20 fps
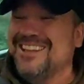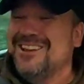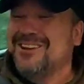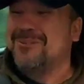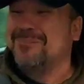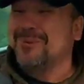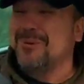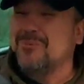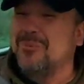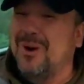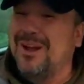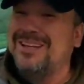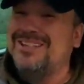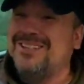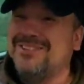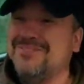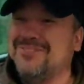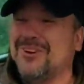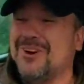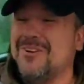Not been
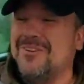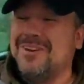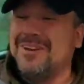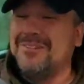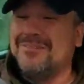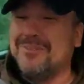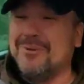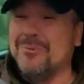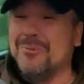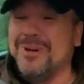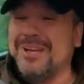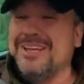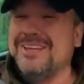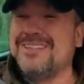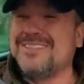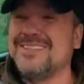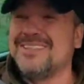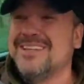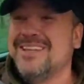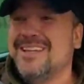waiting for it, I've had it for
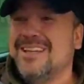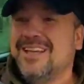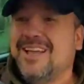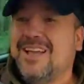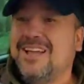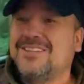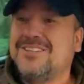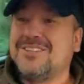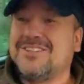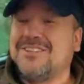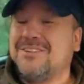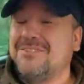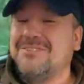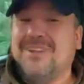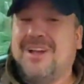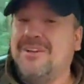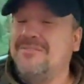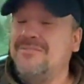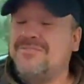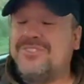weeks. I just
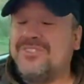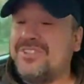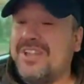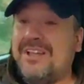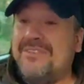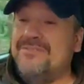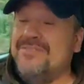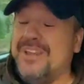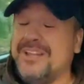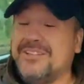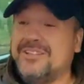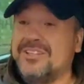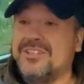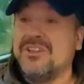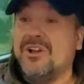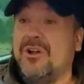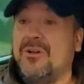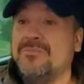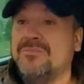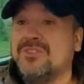haven't had the
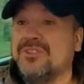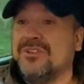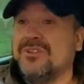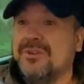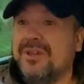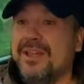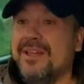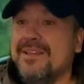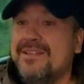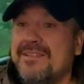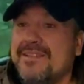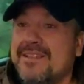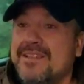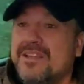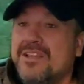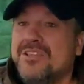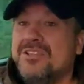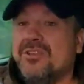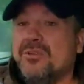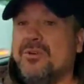time to do it.
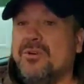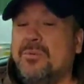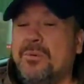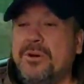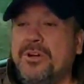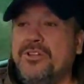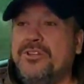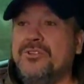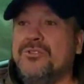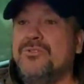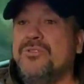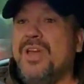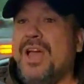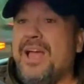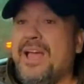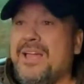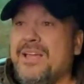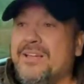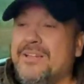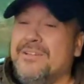So I want to do
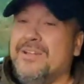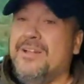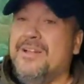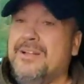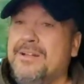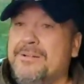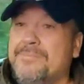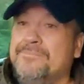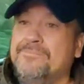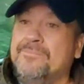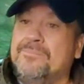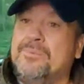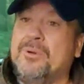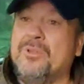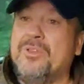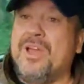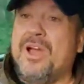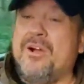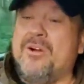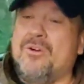that,
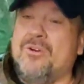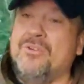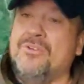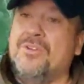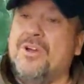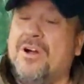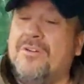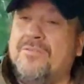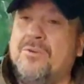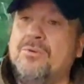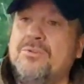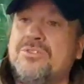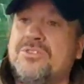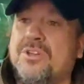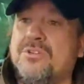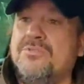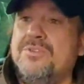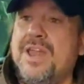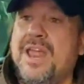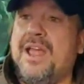put that on. I've
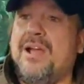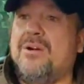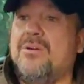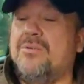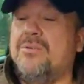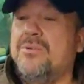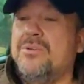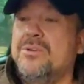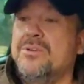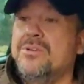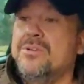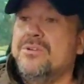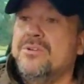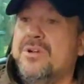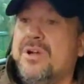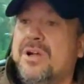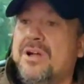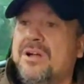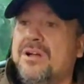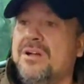also now
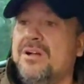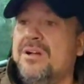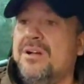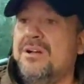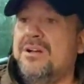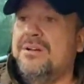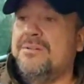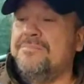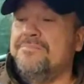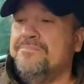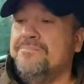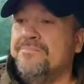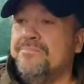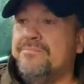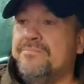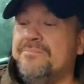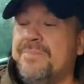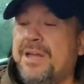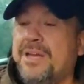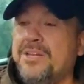
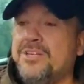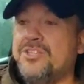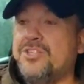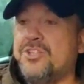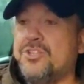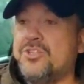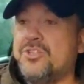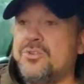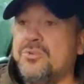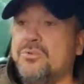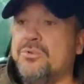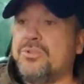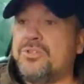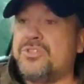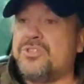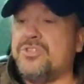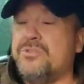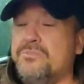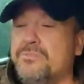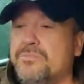managed to source
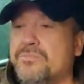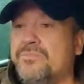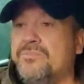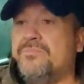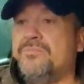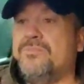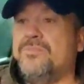some